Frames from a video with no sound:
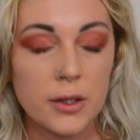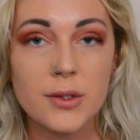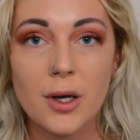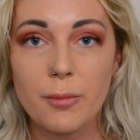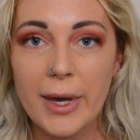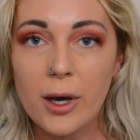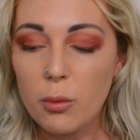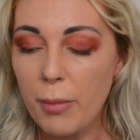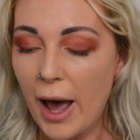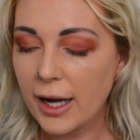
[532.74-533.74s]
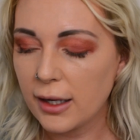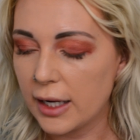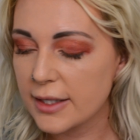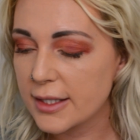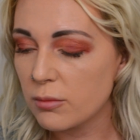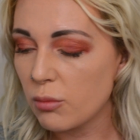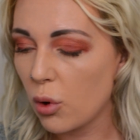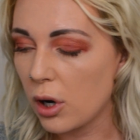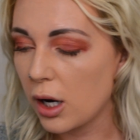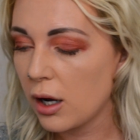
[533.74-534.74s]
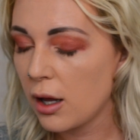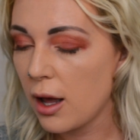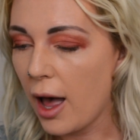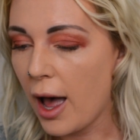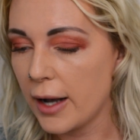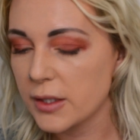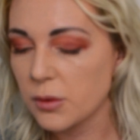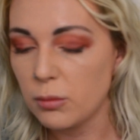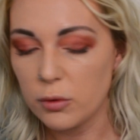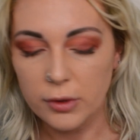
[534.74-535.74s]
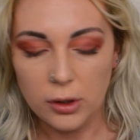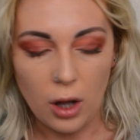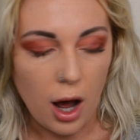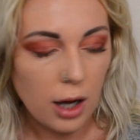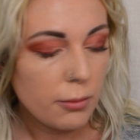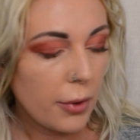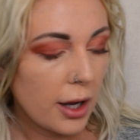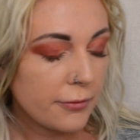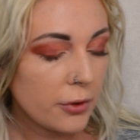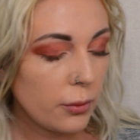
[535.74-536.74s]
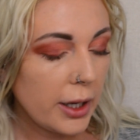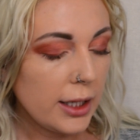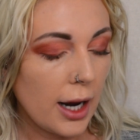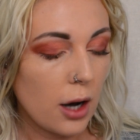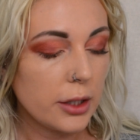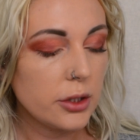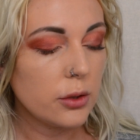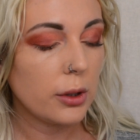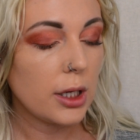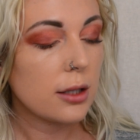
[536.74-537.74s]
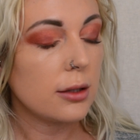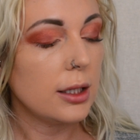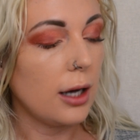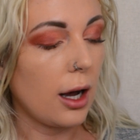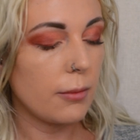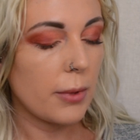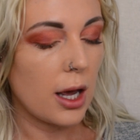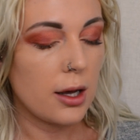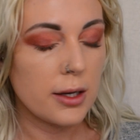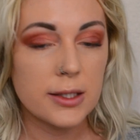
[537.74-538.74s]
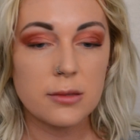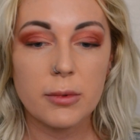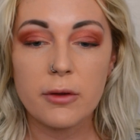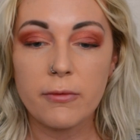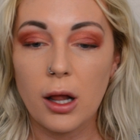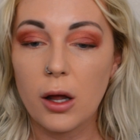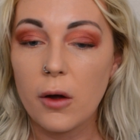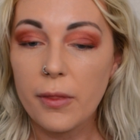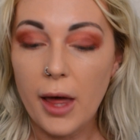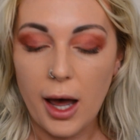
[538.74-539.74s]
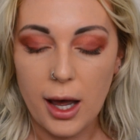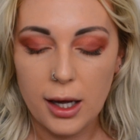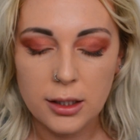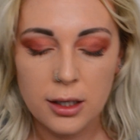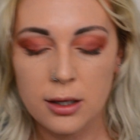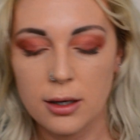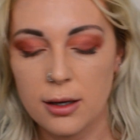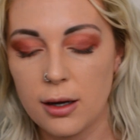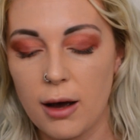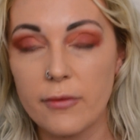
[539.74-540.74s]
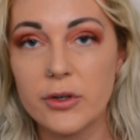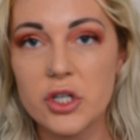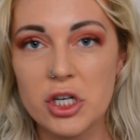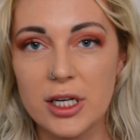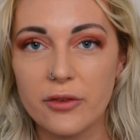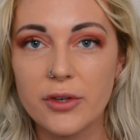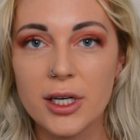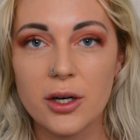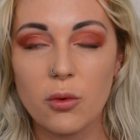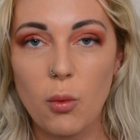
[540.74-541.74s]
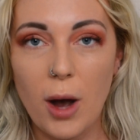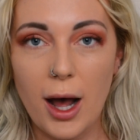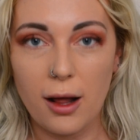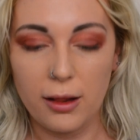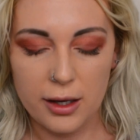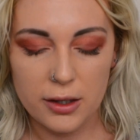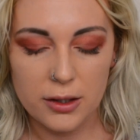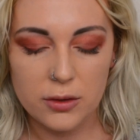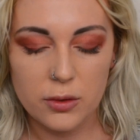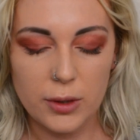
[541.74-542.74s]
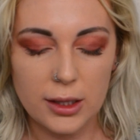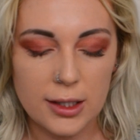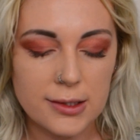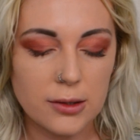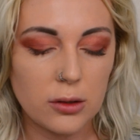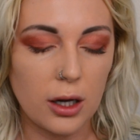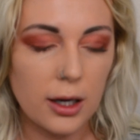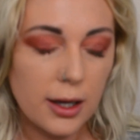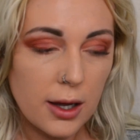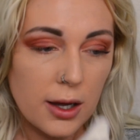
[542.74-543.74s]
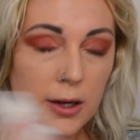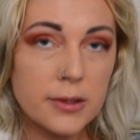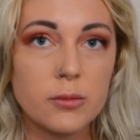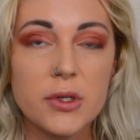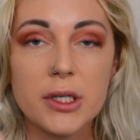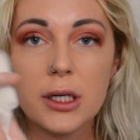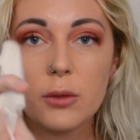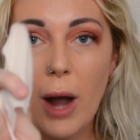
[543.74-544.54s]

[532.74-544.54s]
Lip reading: So I may go back and add some more as we move along, but for right now I do want to clean up some of the fallout that I've achieved while doing this look. So I'm just going to